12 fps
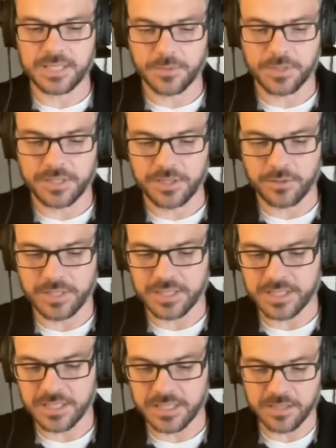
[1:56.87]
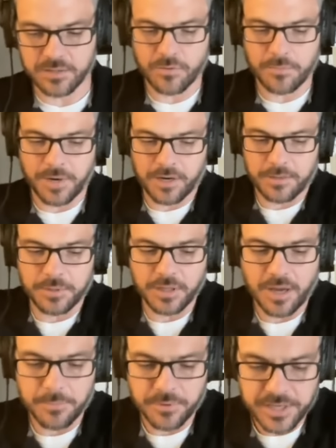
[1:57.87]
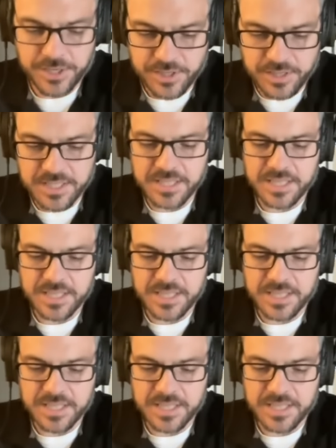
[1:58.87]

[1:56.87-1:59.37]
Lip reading: one too, because this is a remarkable operation. This is the